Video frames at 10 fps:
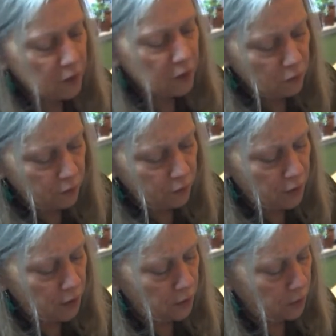gone
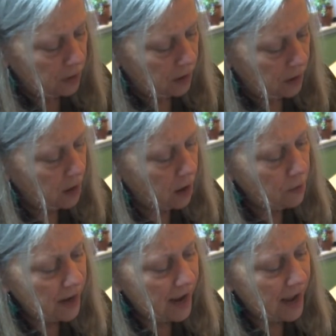through. Oh,
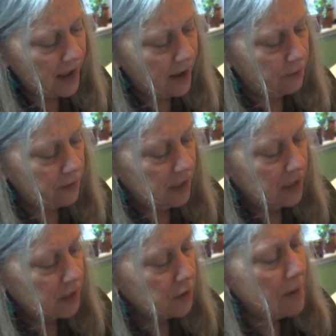they have.
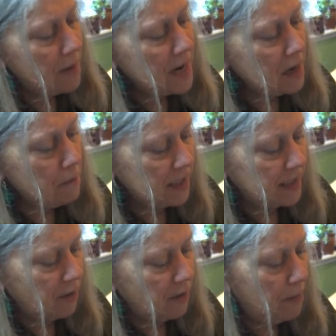So I'm making
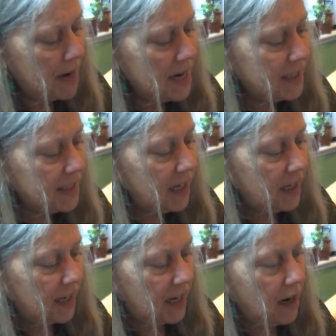myself,
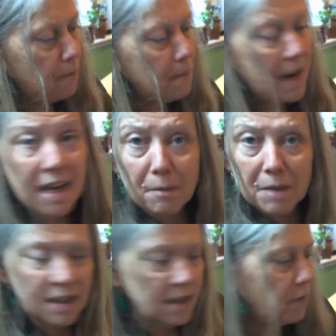basically, I'm making
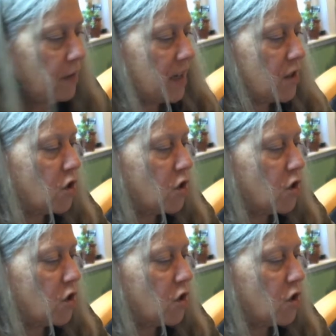myself like a